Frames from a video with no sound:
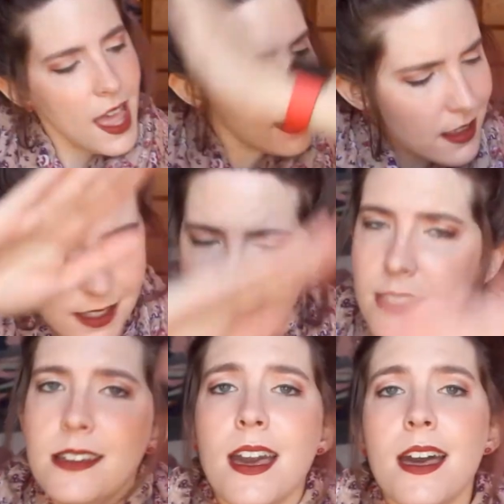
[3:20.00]
And I'll
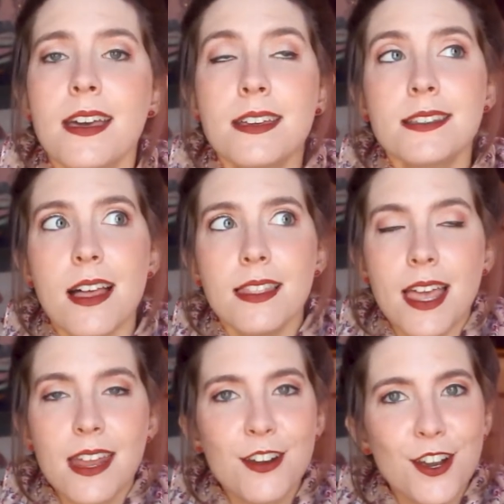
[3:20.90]
see you guys
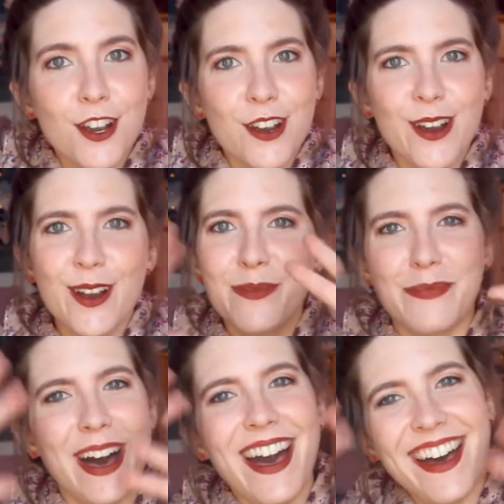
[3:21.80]
later.
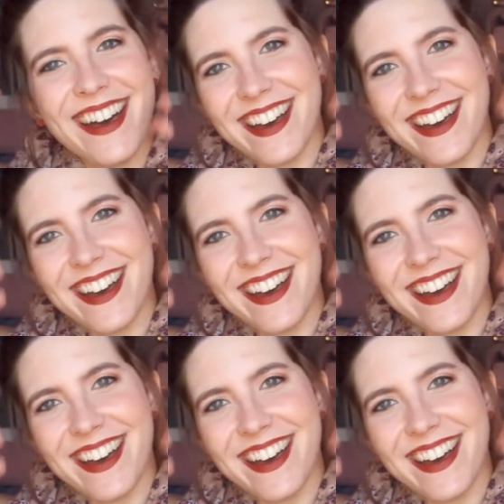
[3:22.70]
Bye.